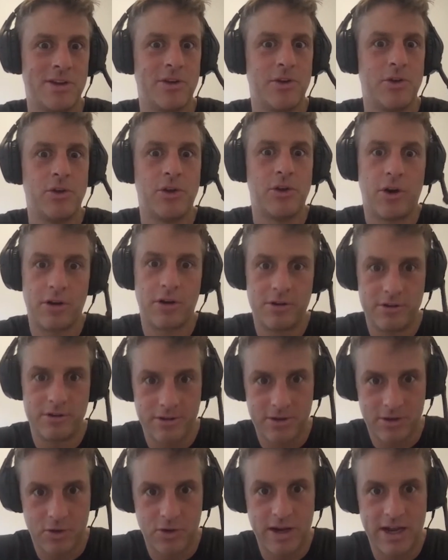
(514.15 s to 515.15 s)
not
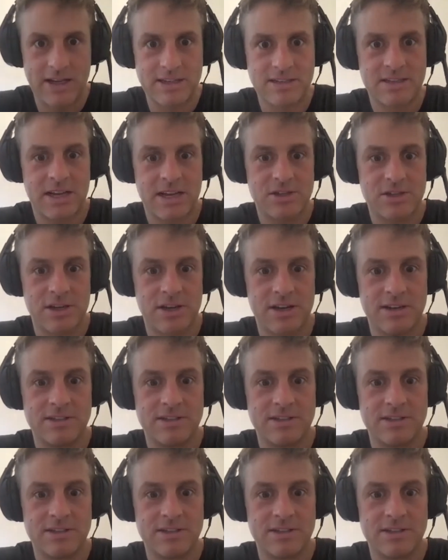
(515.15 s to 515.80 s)
create such an